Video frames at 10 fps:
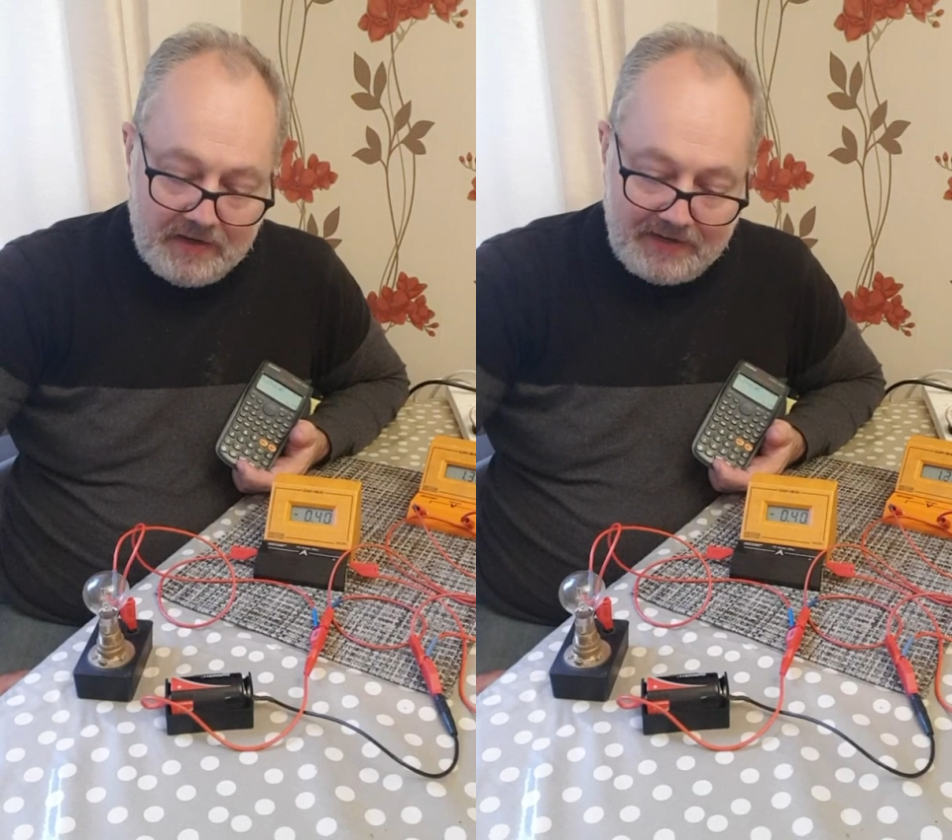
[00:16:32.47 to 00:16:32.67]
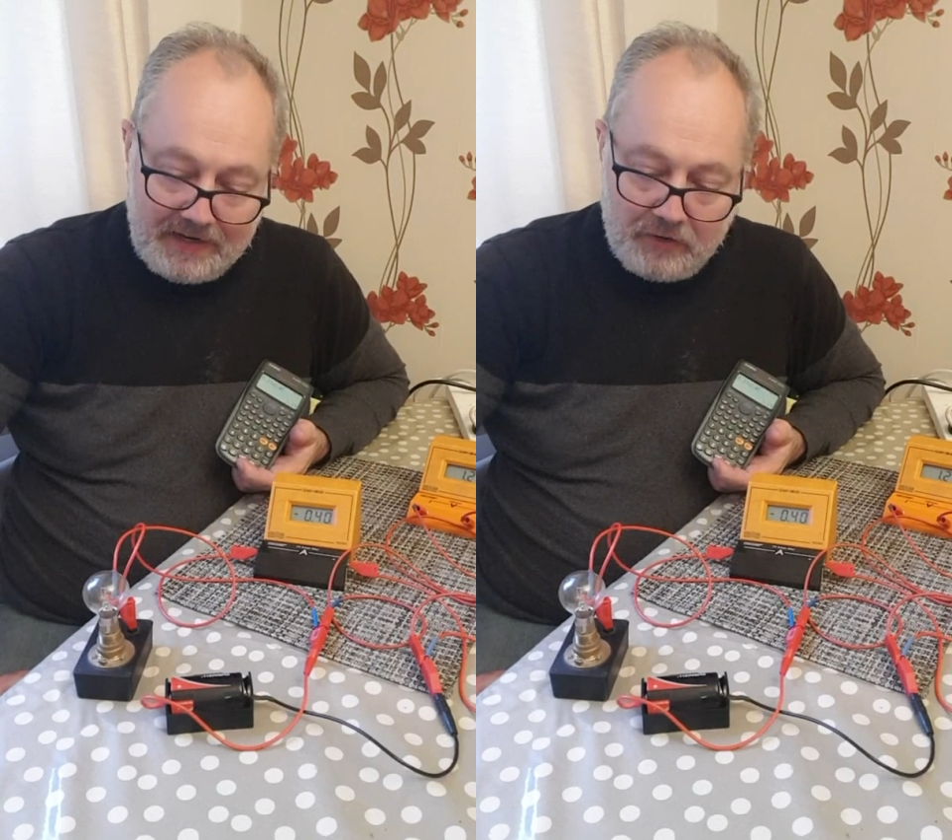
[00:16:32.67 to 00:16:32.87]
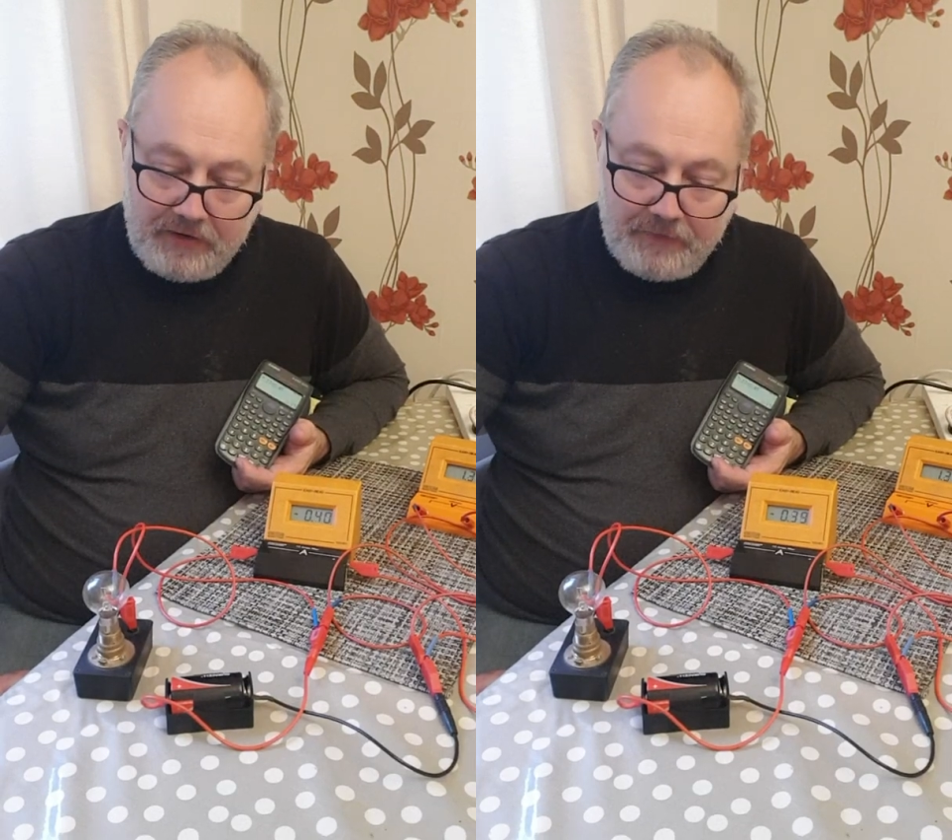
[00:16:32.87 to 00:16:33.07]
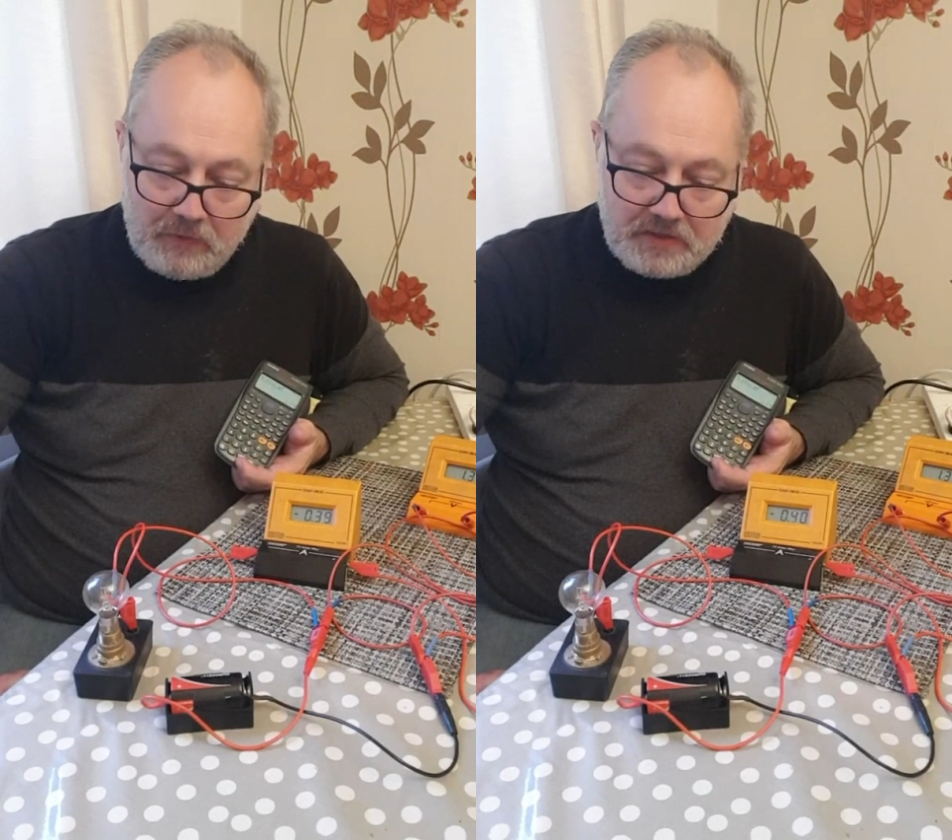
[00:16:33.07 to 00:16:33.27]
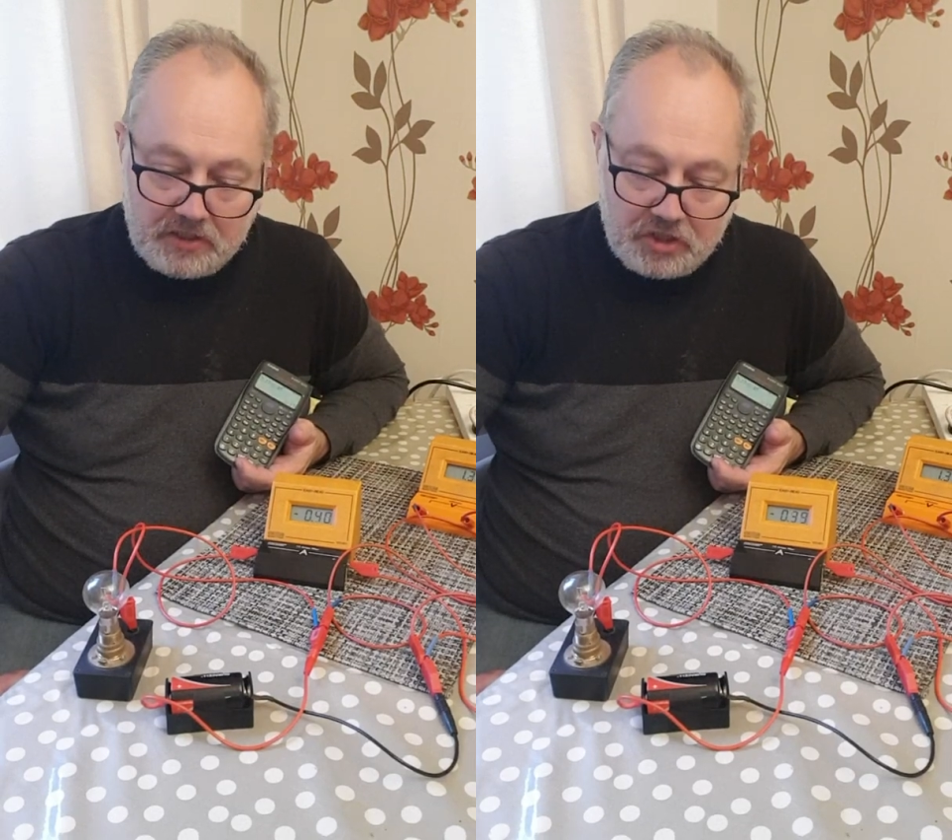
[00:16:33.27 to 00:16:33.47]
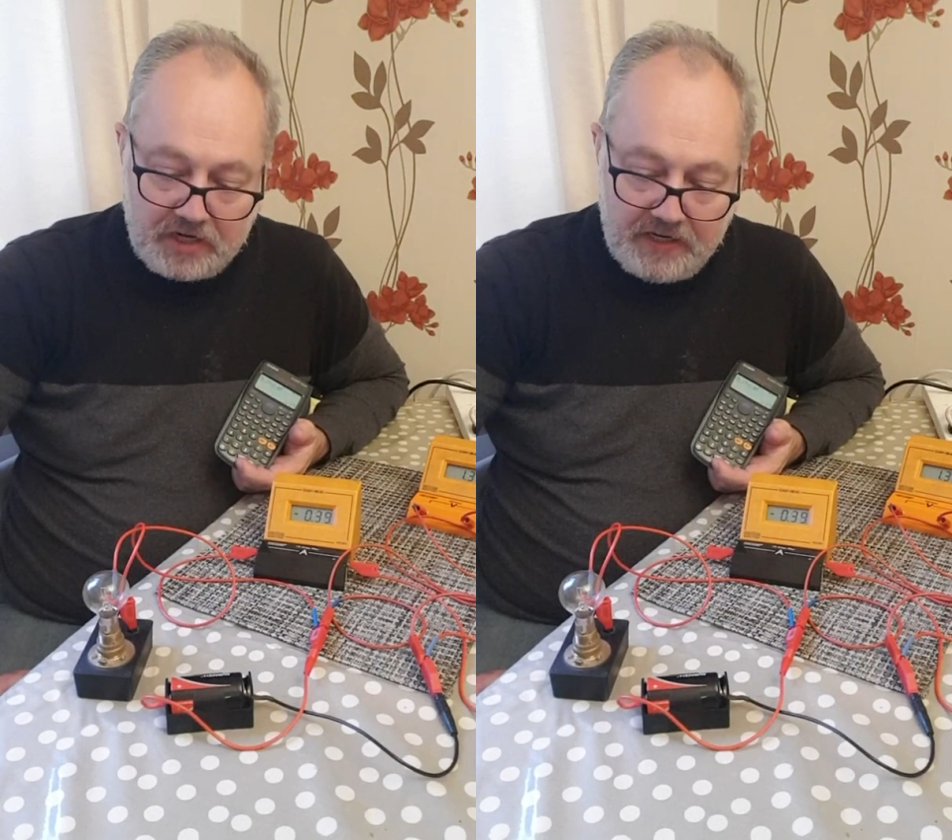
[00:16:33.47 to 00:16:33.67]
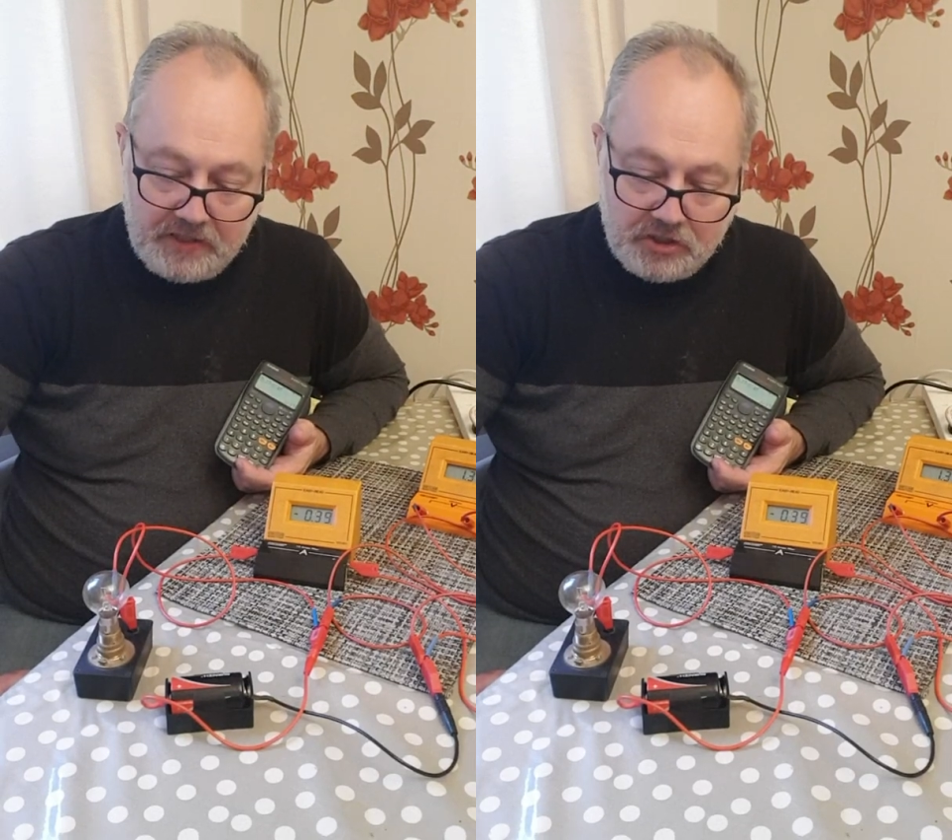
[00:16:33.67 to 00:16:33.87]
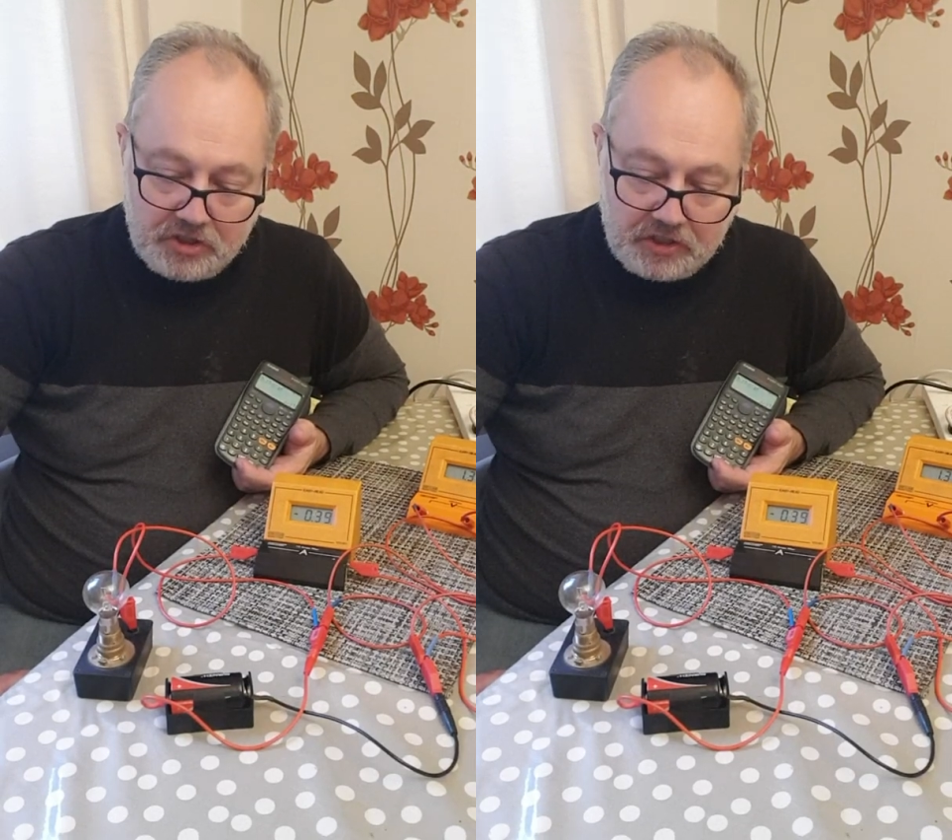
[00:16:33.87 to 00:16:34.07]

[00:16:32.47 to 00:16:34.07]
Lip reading: Now, if I was to change